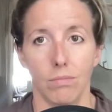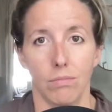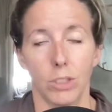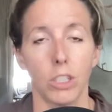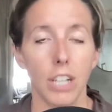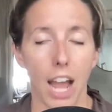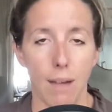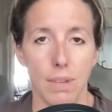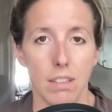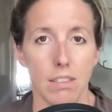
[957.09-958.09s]
certain
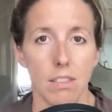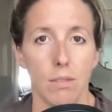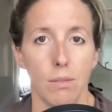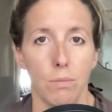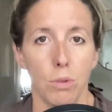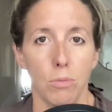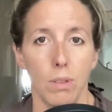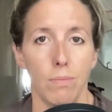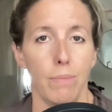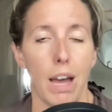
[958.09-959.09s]
habits and
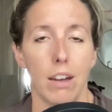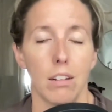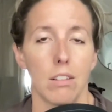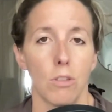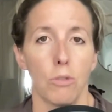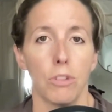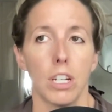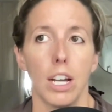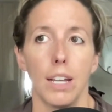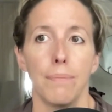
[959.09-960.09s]
movement patterns over
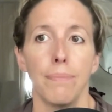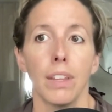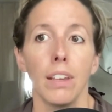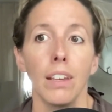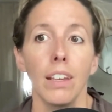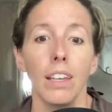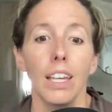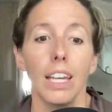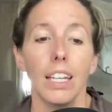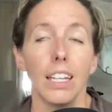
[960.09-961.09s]
time.
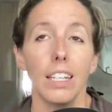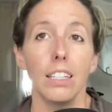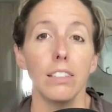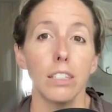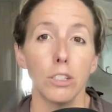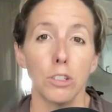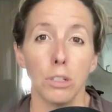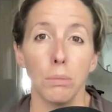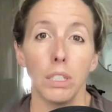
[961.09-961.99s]
And it is extremely